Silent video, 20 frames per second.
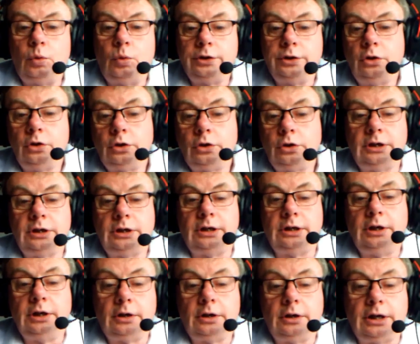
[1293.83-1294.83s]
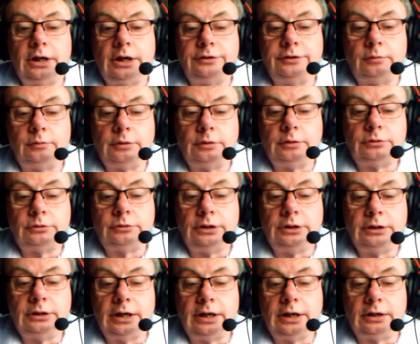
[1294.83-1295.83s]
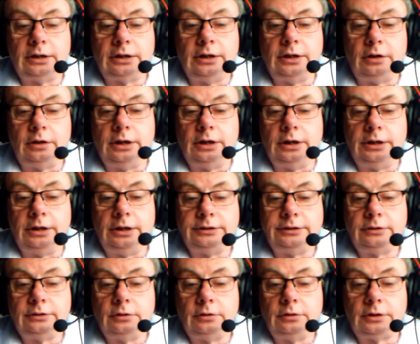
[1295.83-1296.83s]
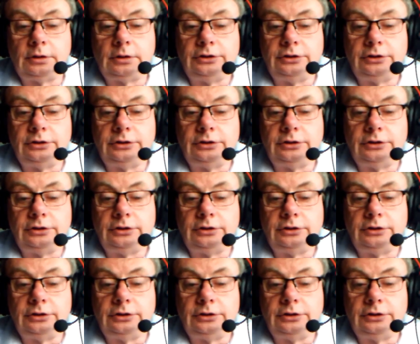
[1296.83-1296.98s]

What you're looking at here, guys, and what I'm trying to get at here is,